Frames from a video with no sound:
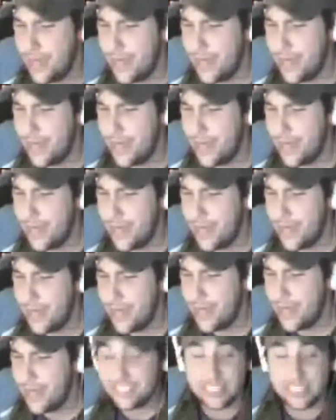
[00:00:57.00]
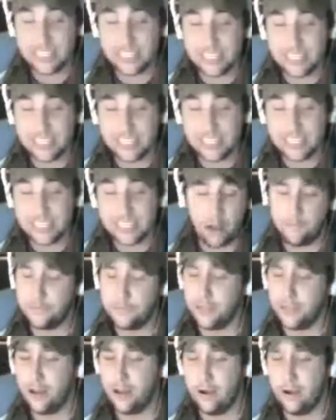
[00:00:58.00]
this is the
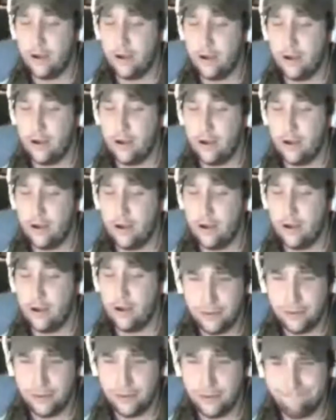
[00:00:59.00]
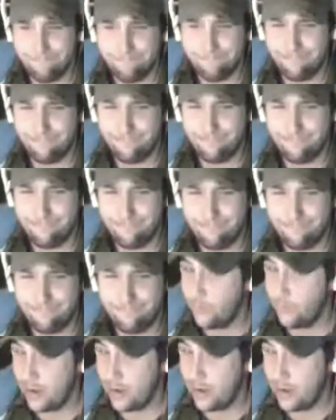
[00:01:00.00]
12th of
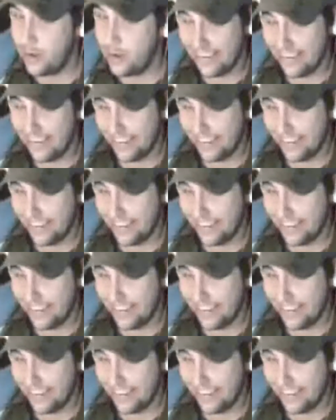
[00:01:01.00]
February?